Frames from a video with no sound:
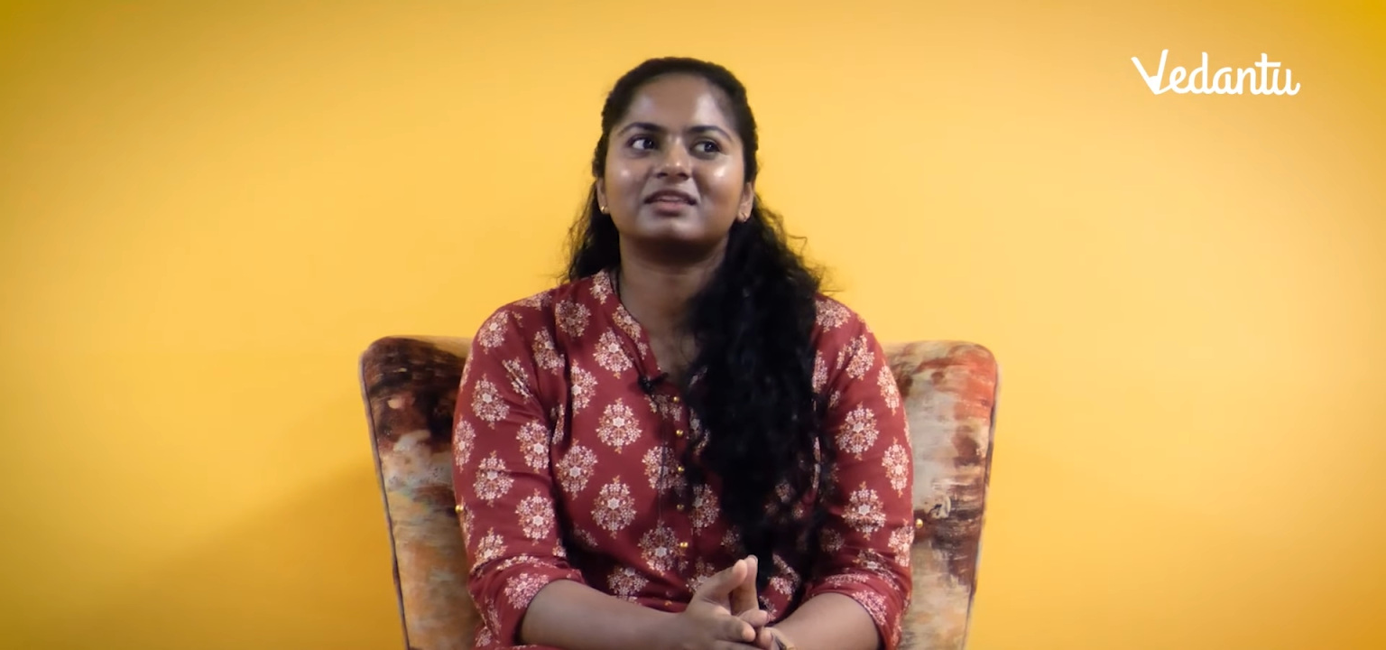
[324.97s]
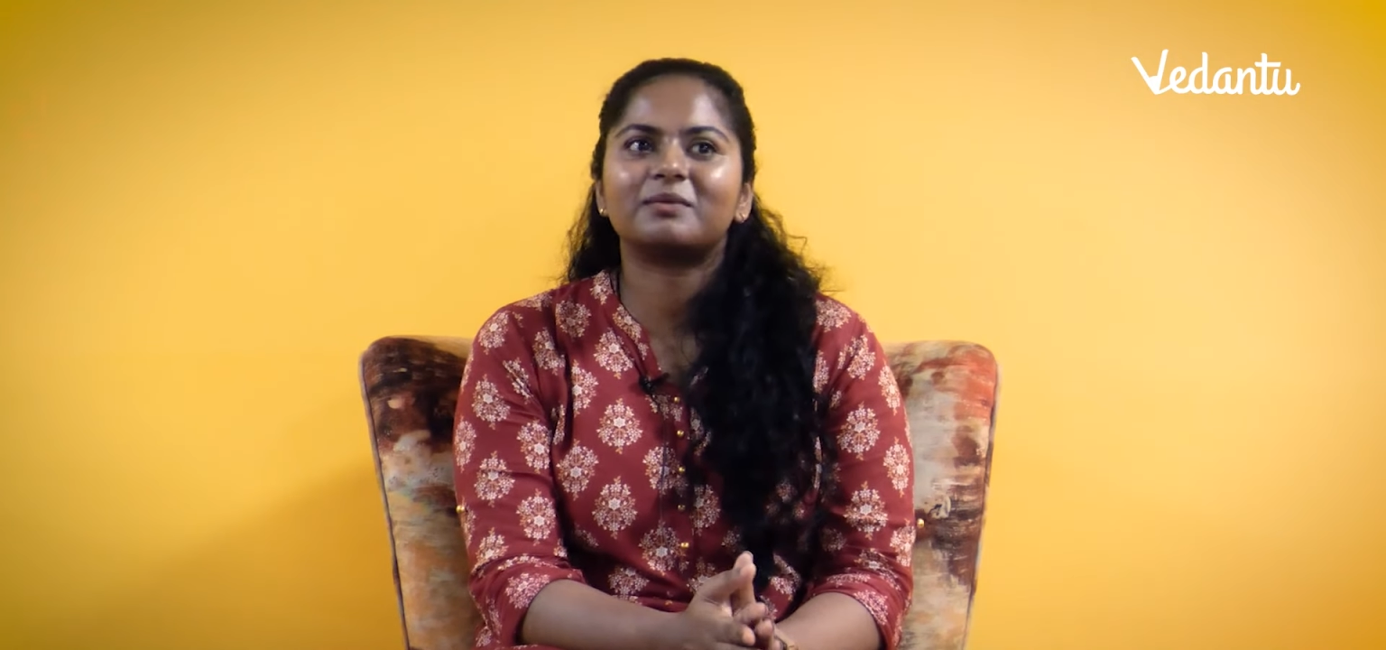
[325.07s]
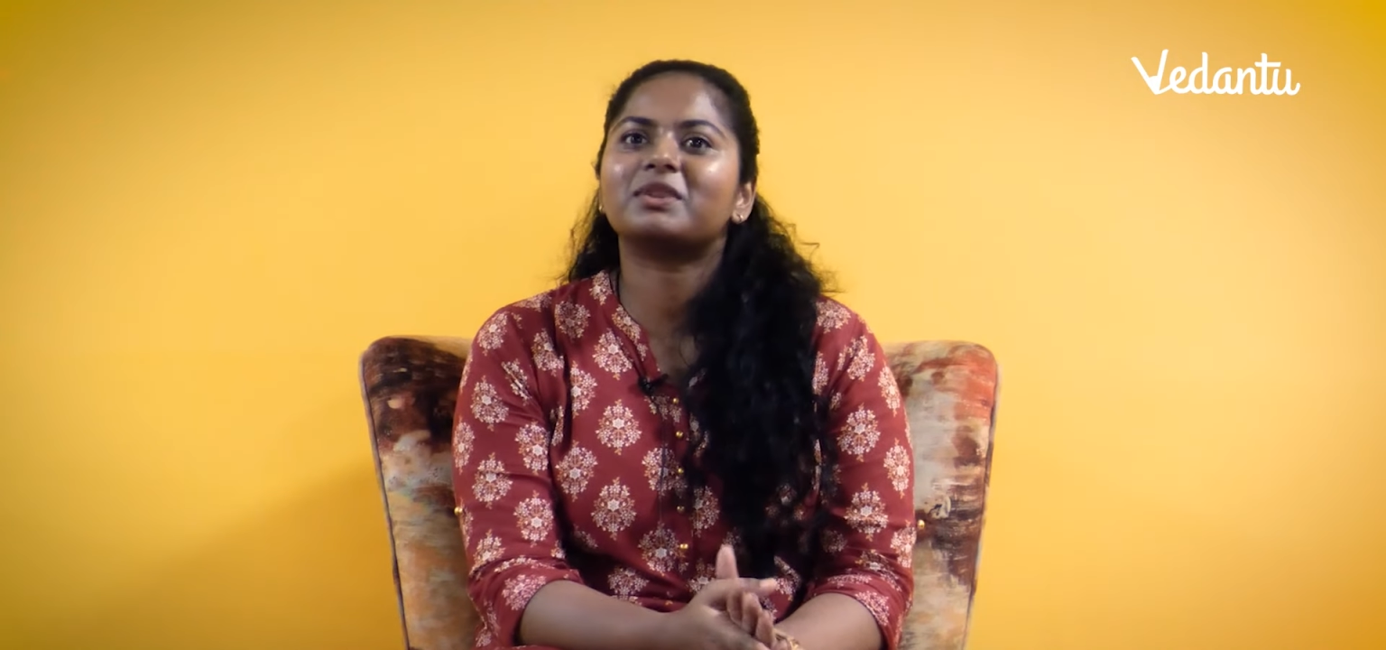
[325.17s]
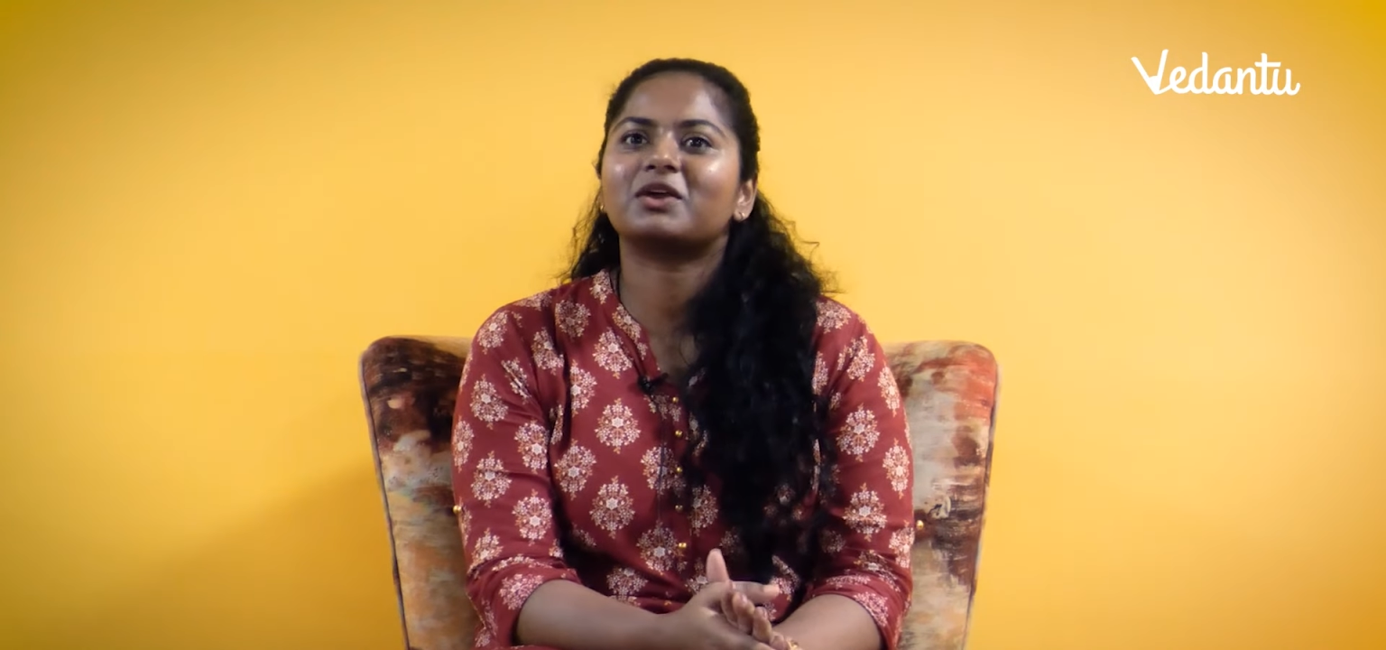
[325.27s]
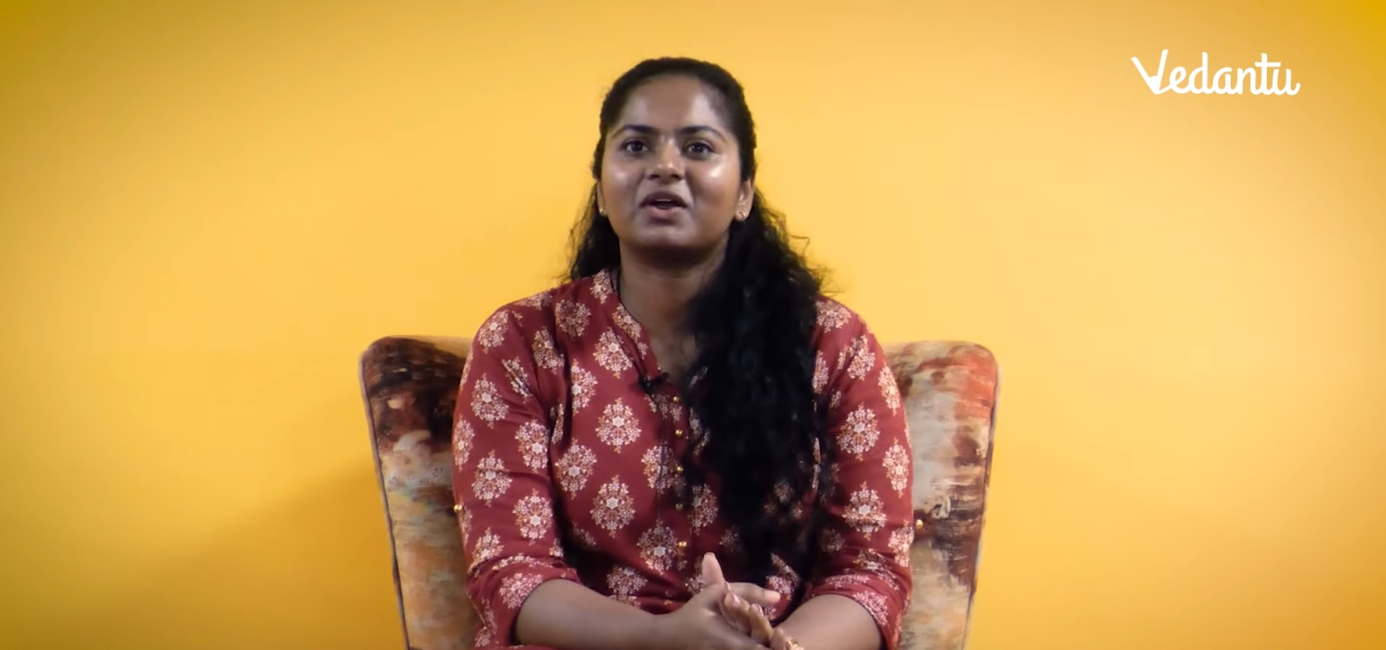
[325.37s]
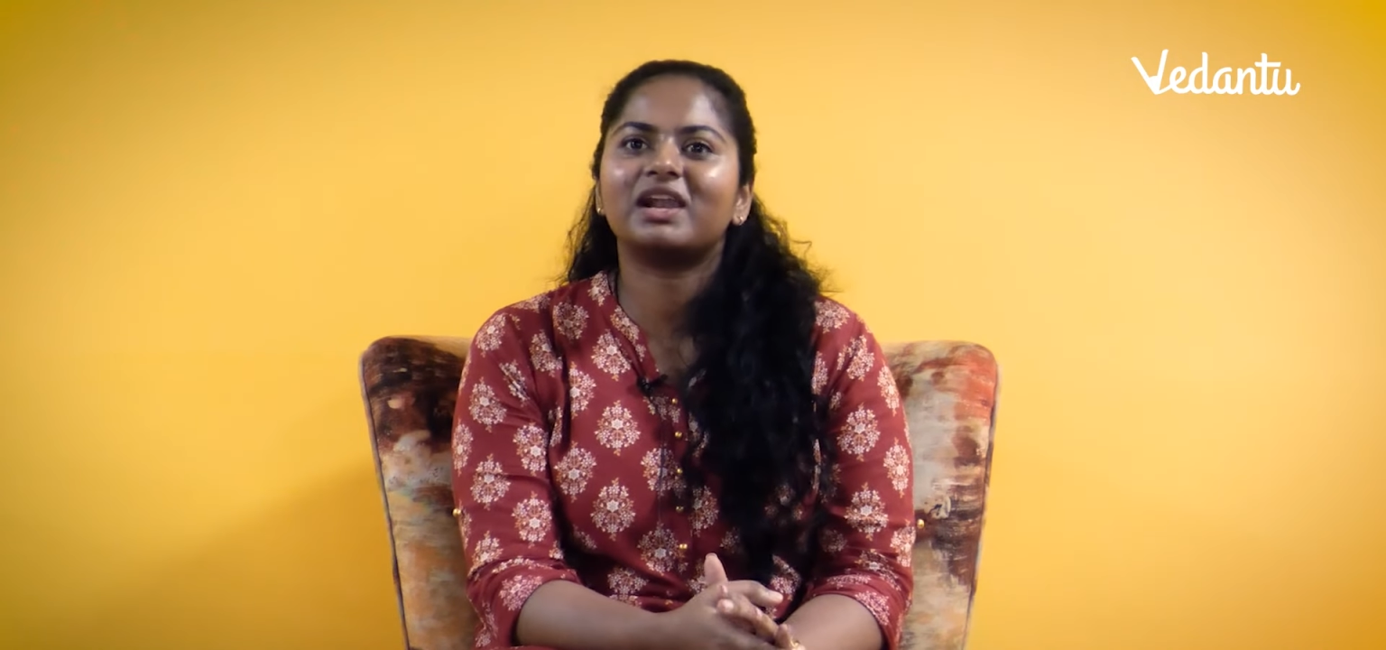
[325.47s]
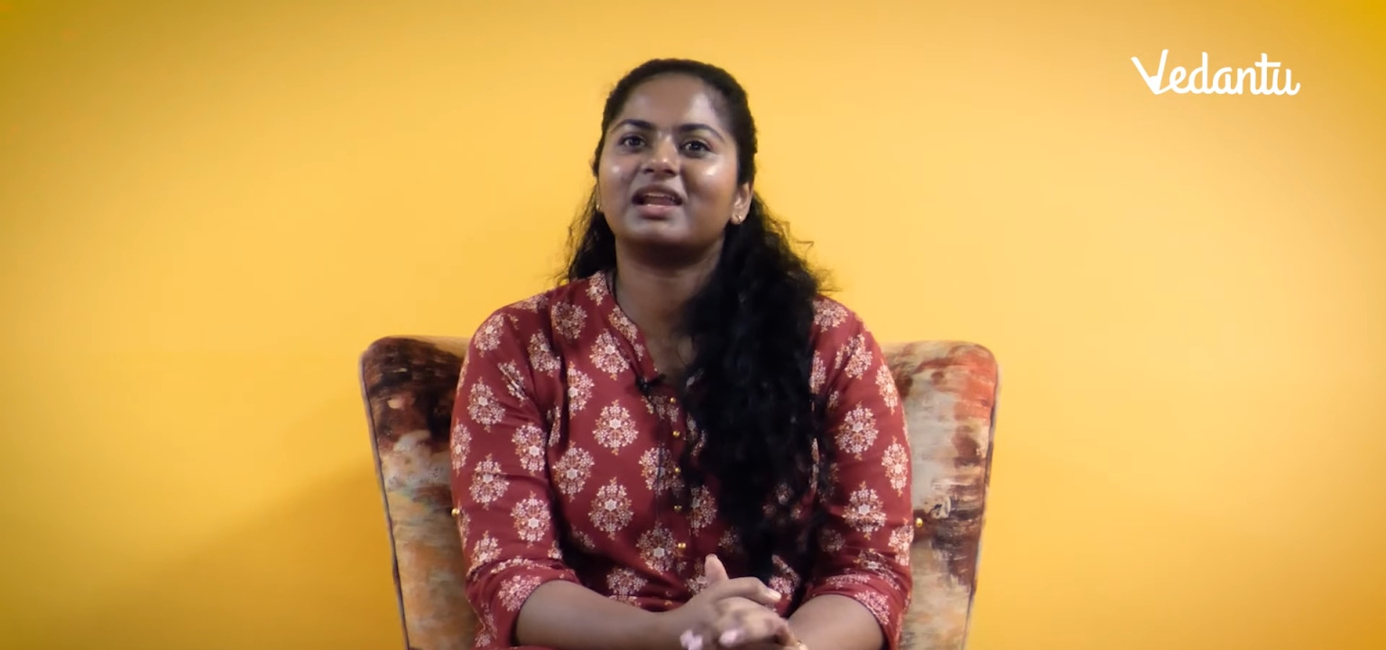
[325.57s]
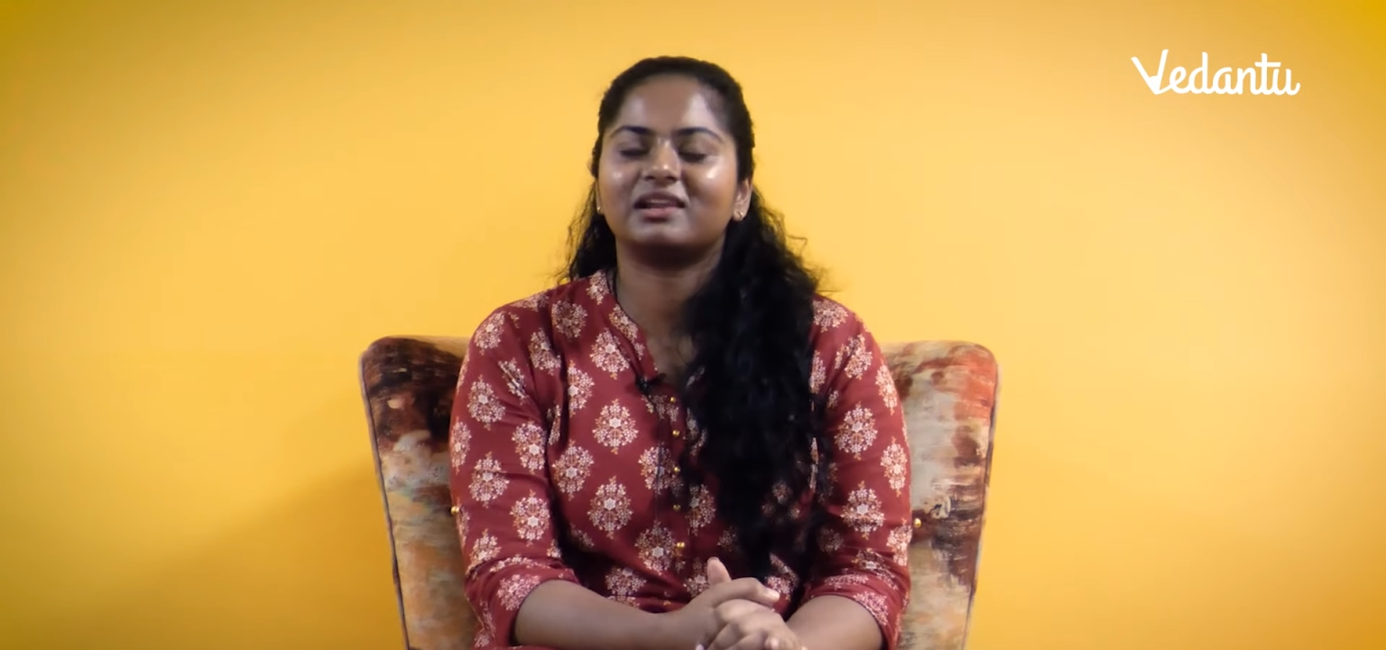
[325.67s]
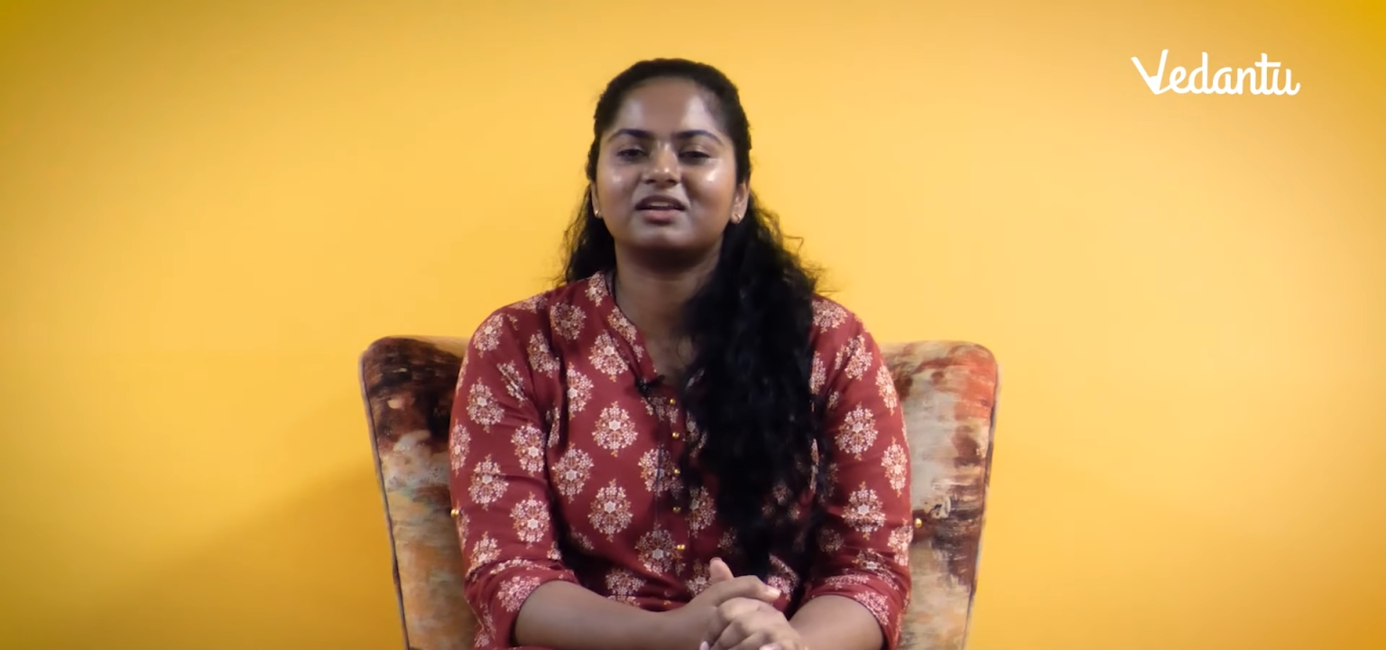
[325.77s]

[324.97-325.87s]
something online